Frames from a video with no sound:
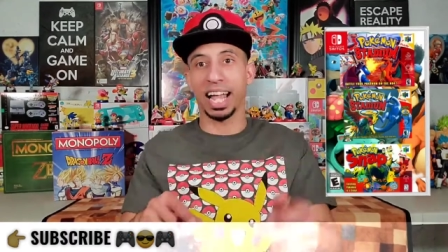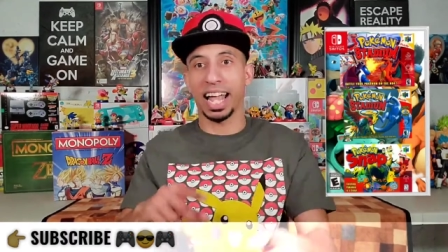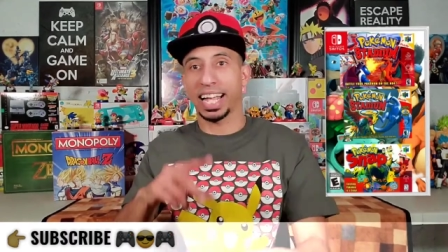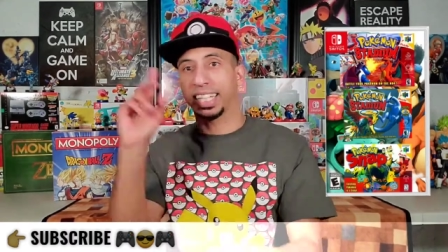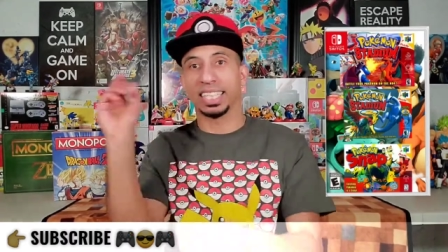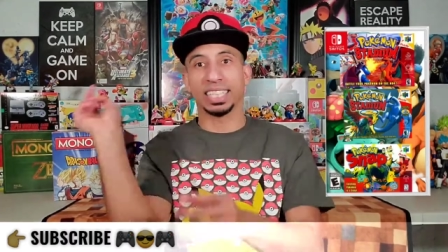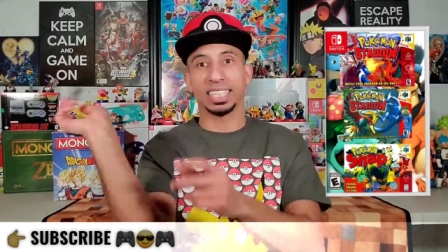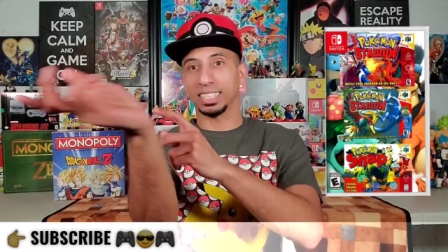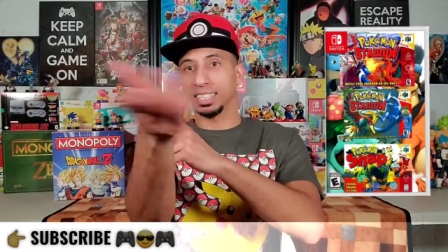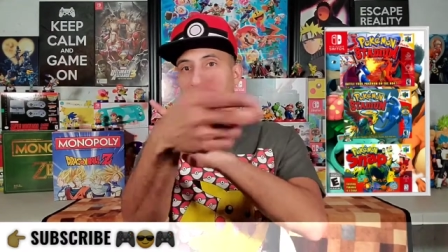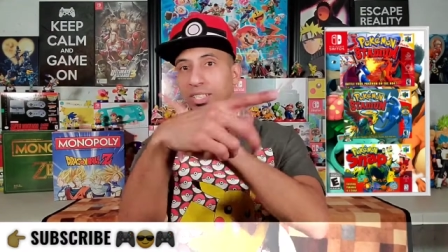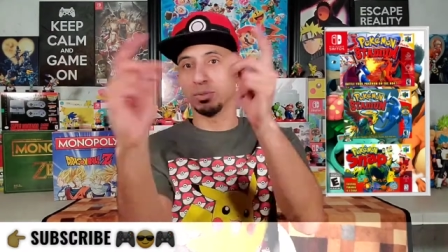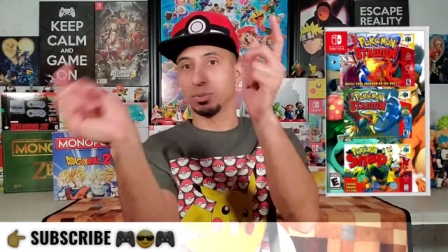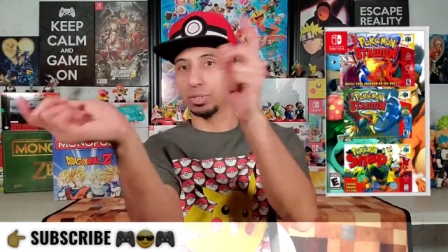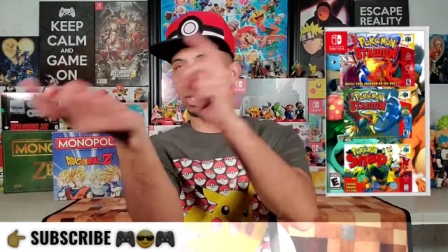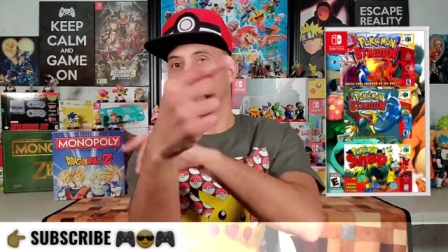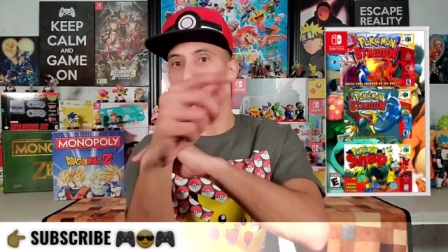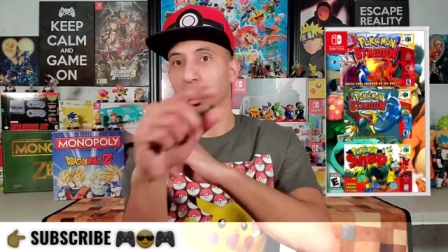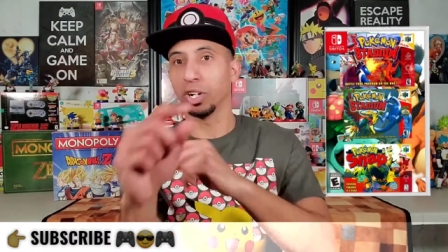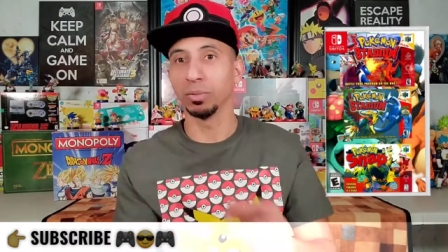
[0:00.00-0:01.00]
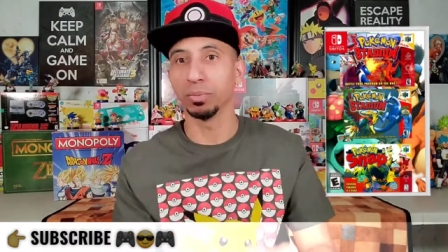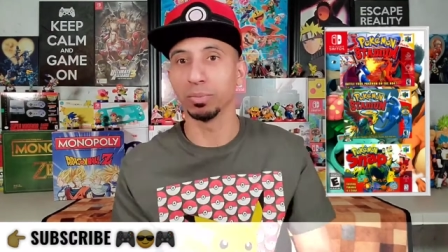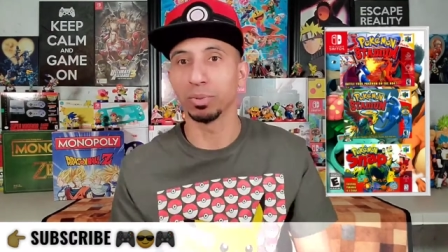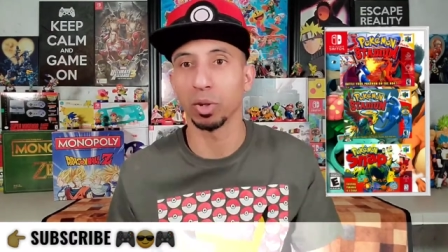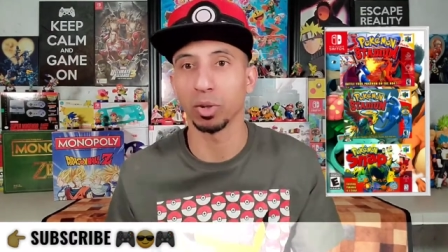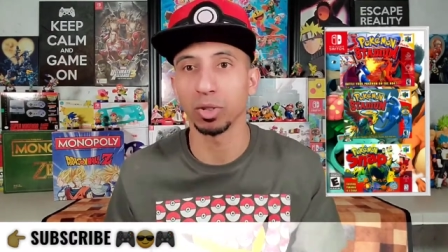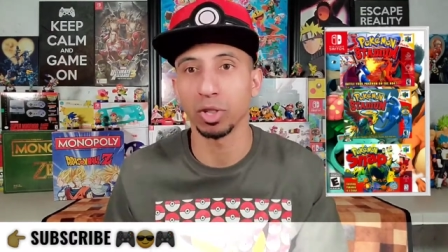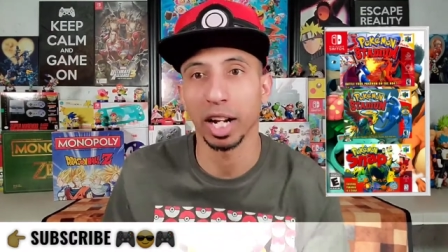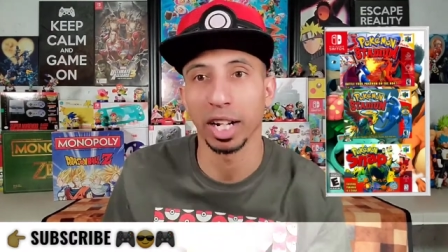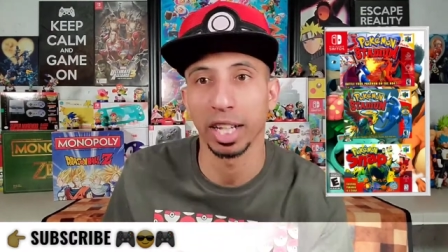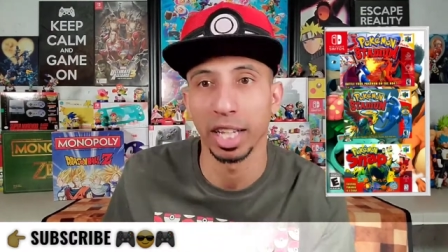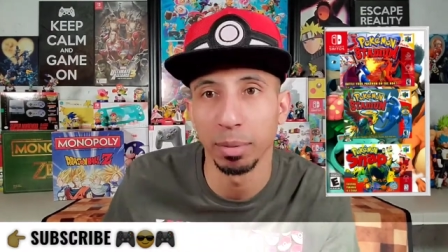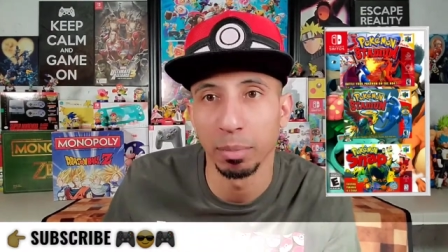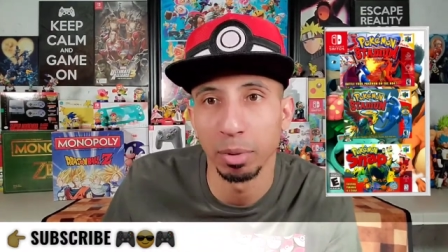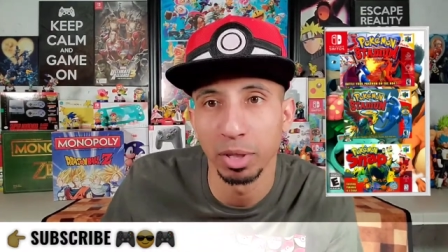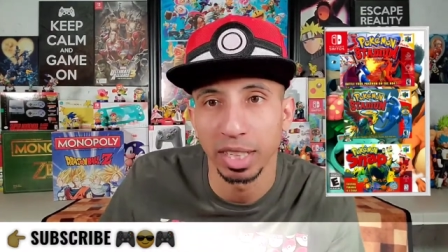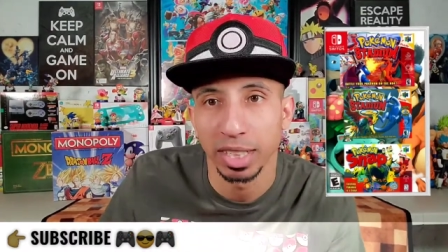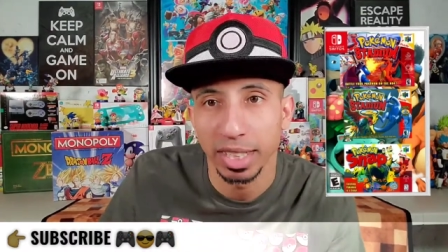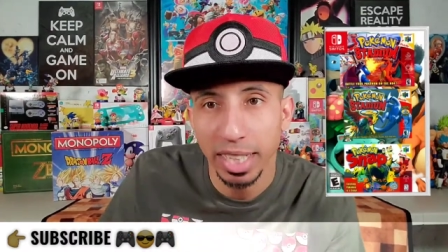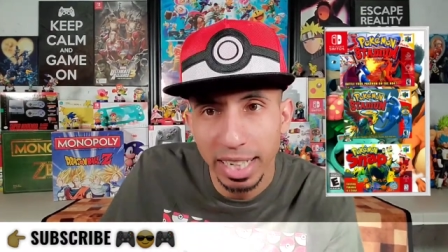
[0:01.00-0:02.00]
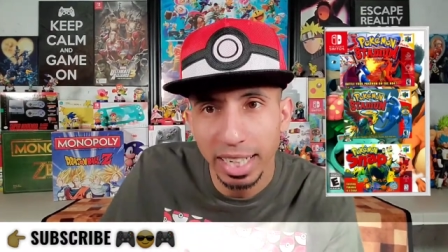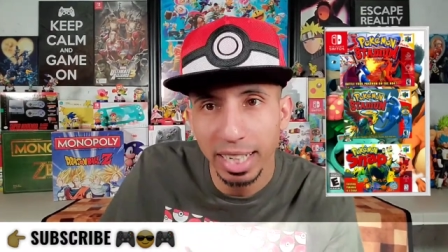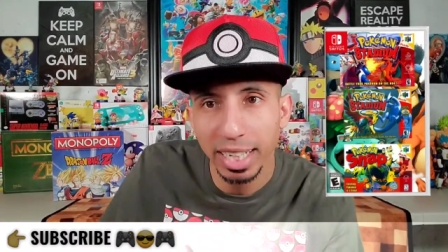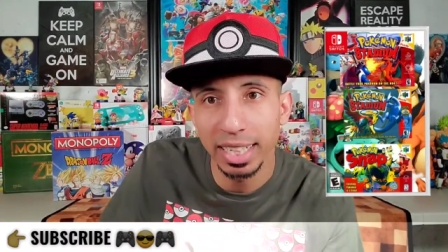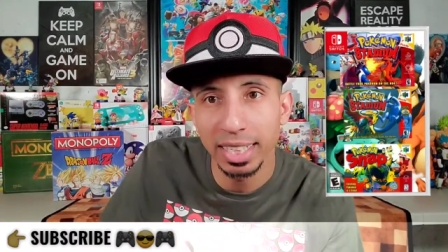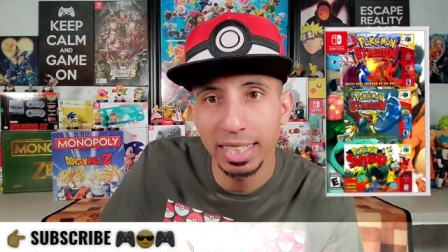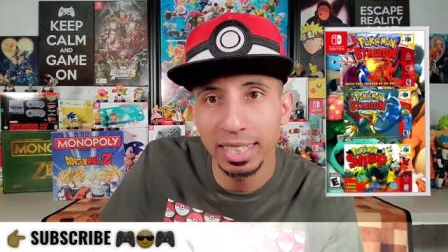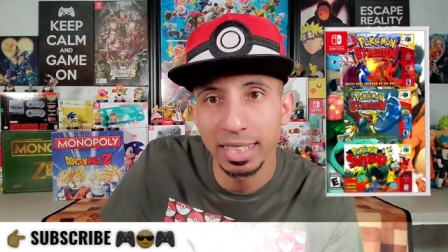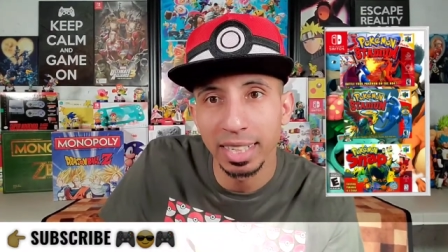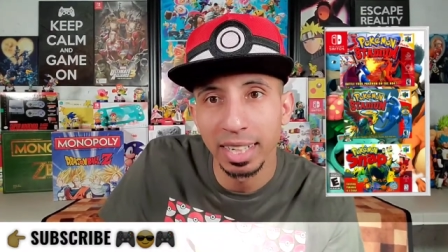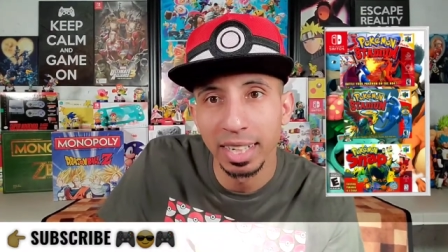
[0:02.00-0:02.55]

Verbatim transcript: Ekans, you turn, you throw, try to get them on the Digletts.